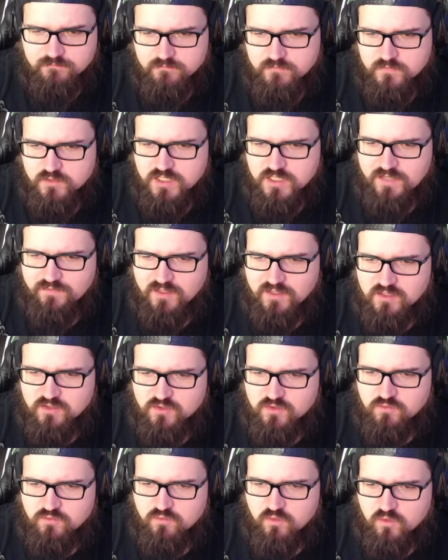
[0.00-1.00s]
Javik
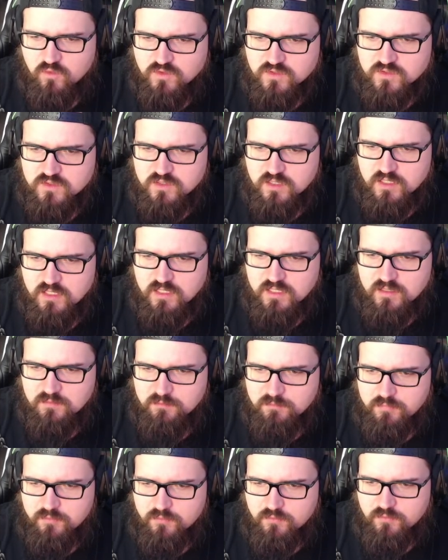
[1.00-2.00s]
draws in a
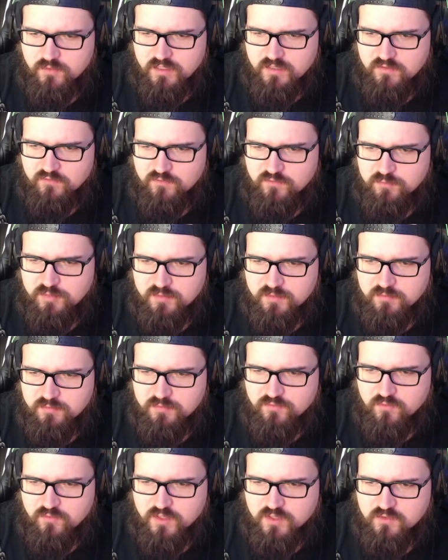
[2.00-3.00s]
brief, but
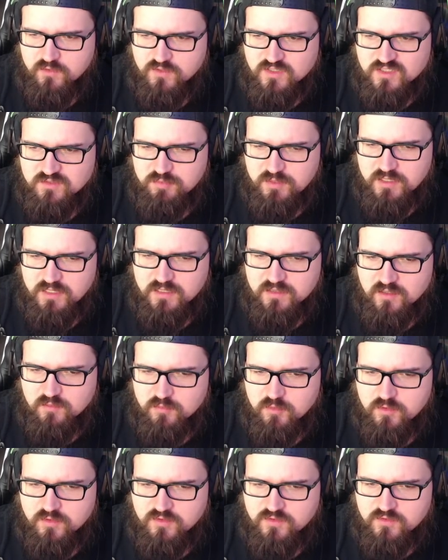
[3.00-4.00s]
before he could speak,
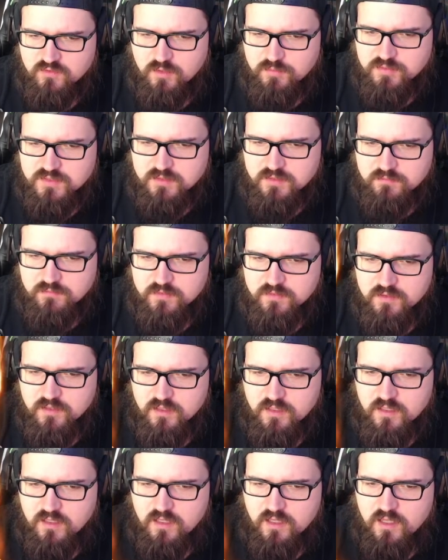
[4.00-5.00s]
Narbo interrupts him.
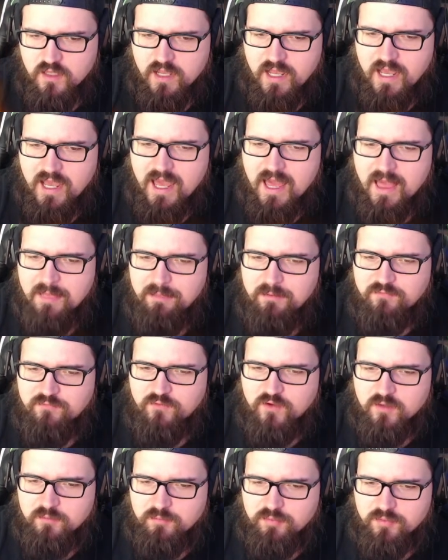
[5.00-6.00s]

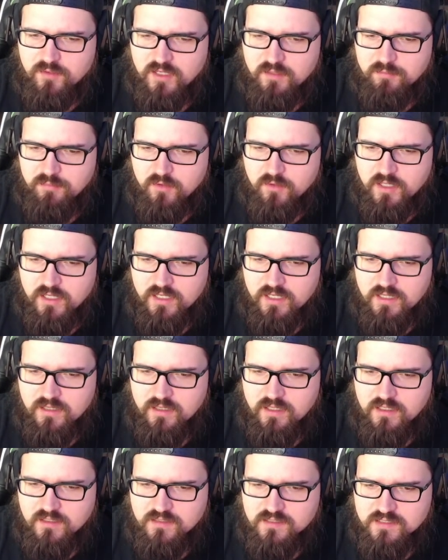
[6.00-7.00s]
Before the pretty boy
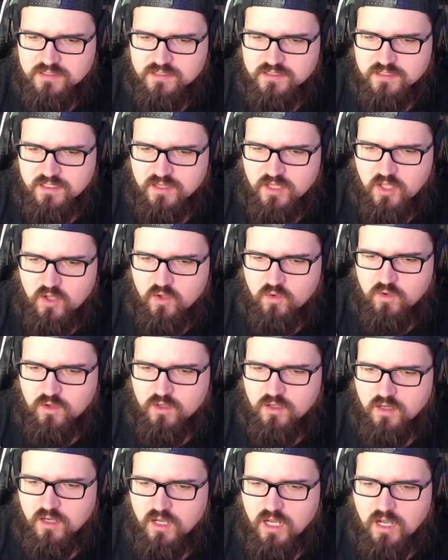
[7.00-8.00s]
asks, no,
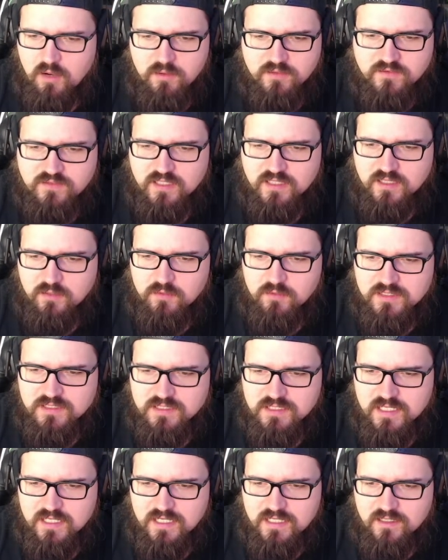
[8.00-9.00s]
I won't tell you what's
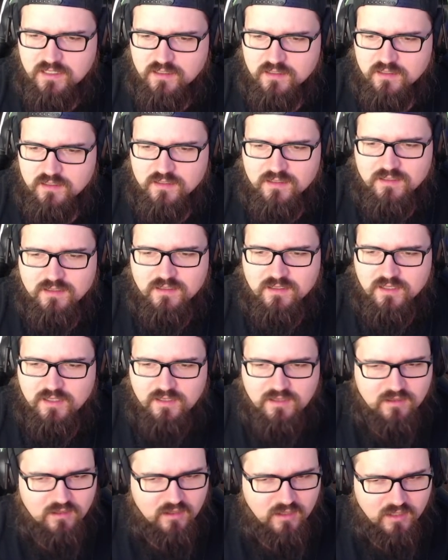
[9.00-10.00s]
in
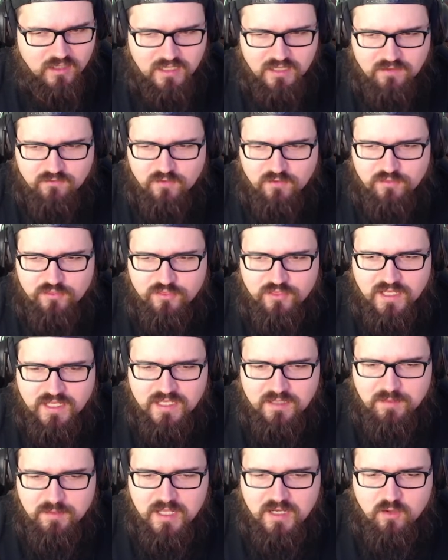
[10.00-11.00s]
it. Don't even think
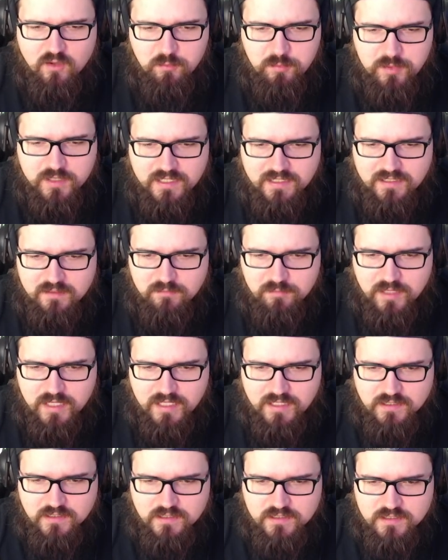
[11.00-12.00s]
about opening the
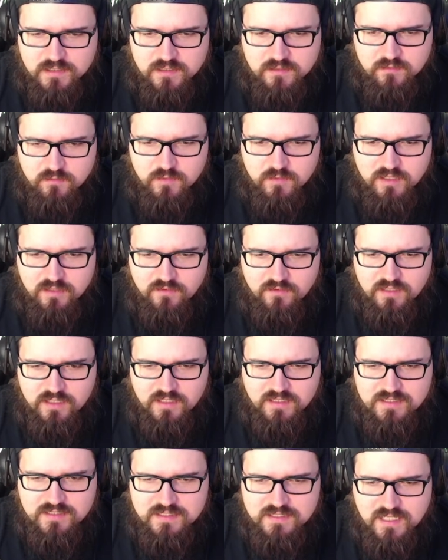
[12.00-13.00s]
package. What he
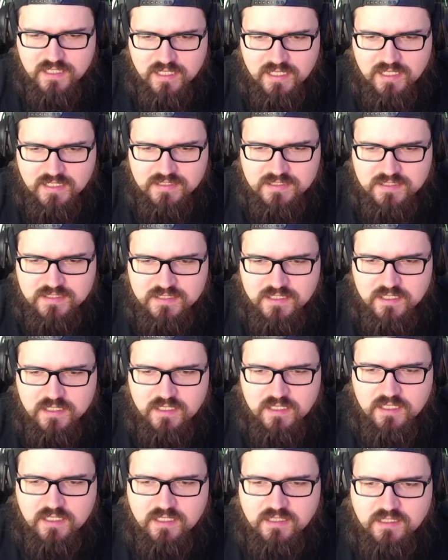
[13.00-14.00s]
can say is,
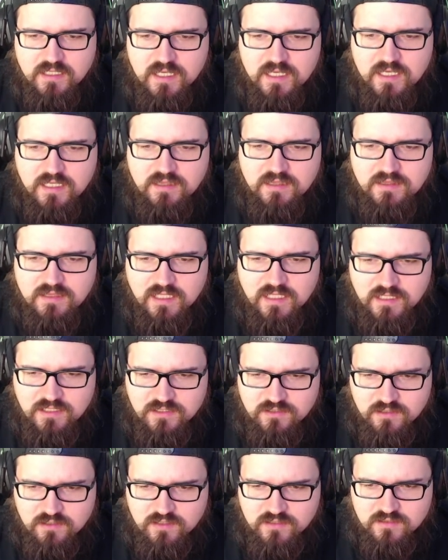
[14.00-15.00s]
it ain't
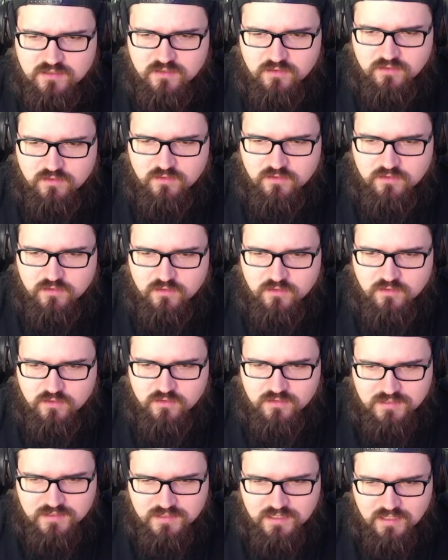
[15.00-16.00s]
dangerous to
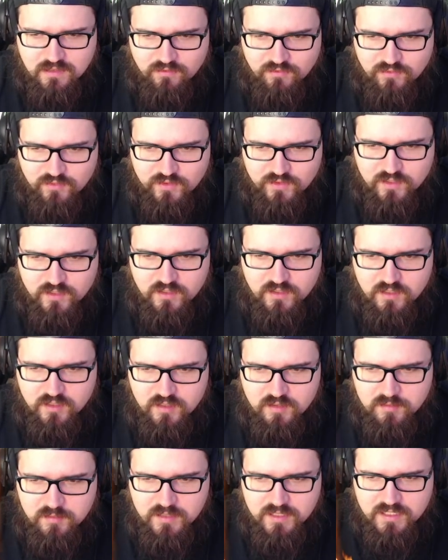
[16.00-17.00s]
yourself.
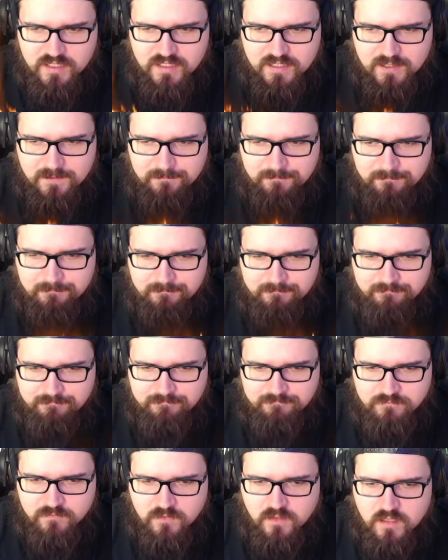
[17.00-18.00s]
But,
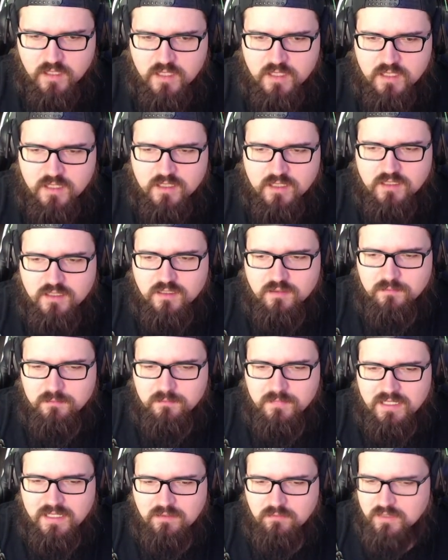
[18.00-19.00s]
you
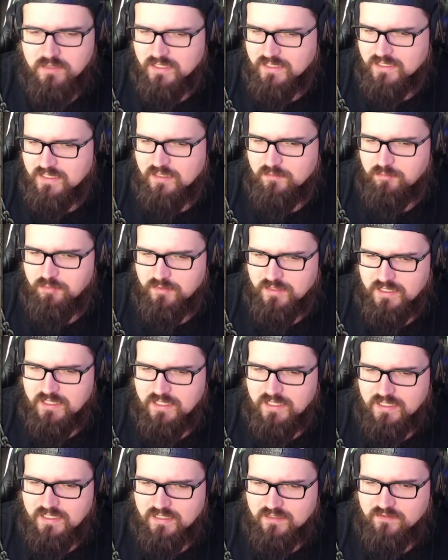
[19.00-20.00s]
might want to keep it
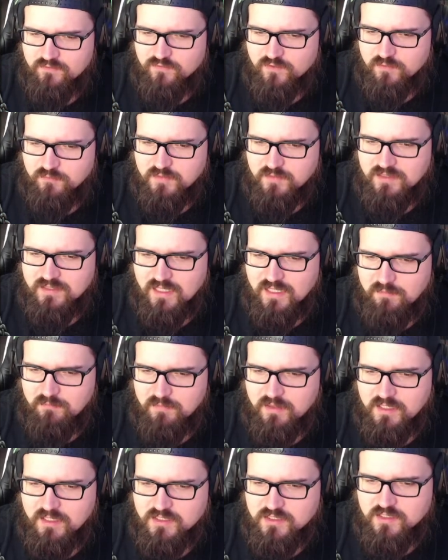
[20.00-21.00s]
hidden from the
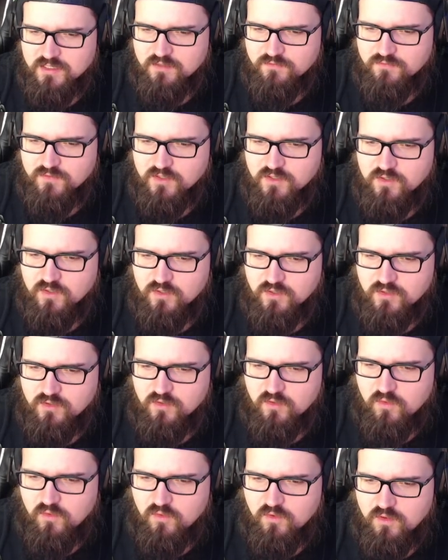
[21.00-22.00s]
demolition of the good
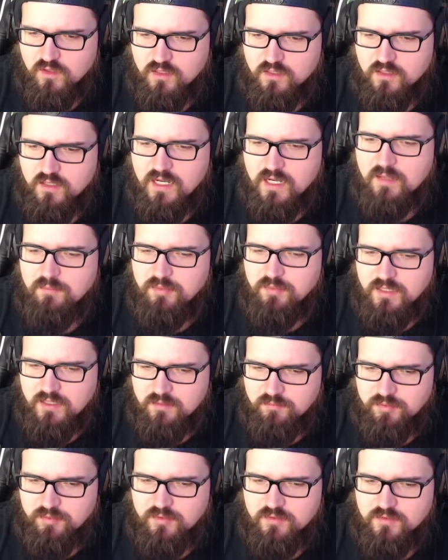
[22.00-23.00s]
old crap heap.